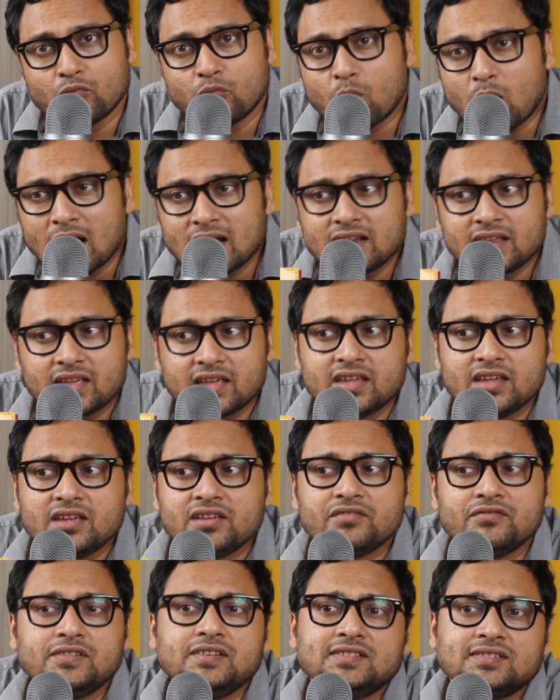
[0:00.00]
One
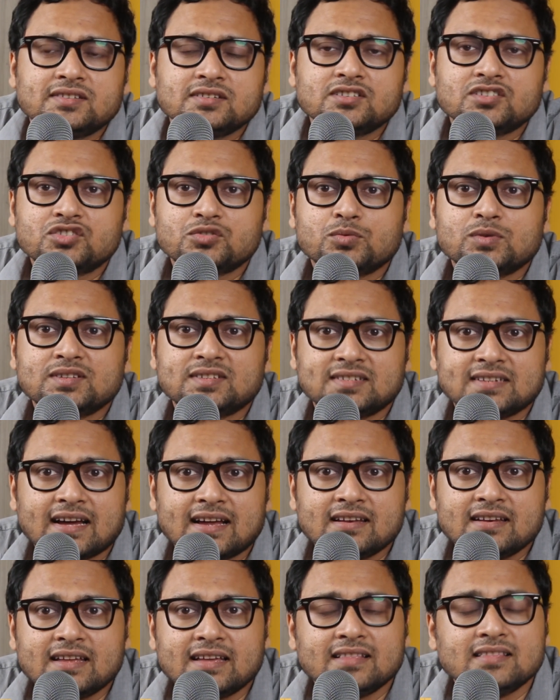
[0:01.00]
key research was
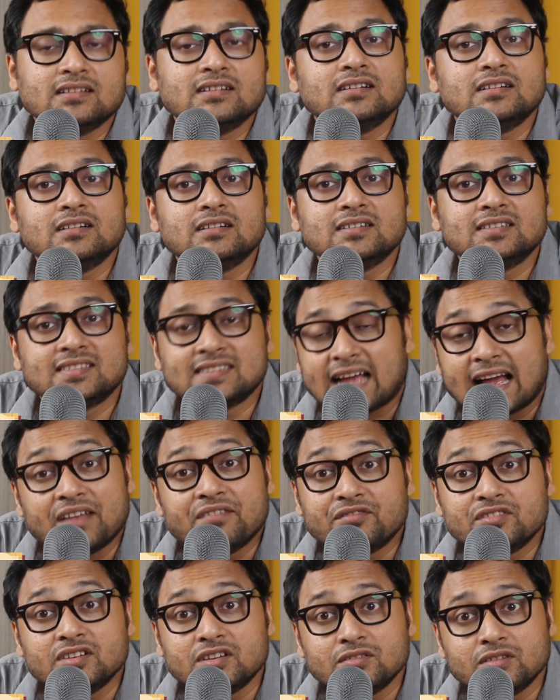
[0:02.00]
done in the
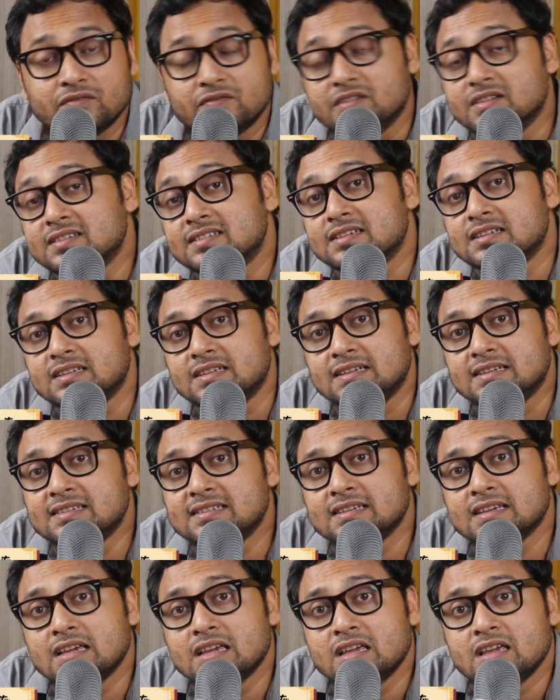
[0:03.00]
Stanford
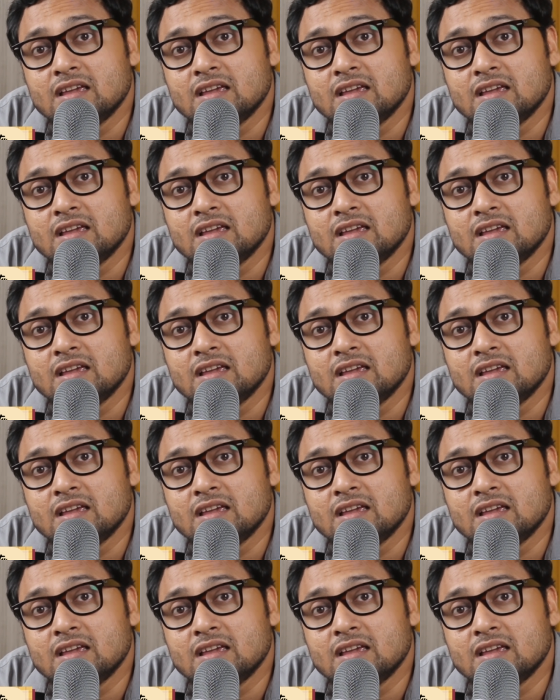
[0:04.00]
University's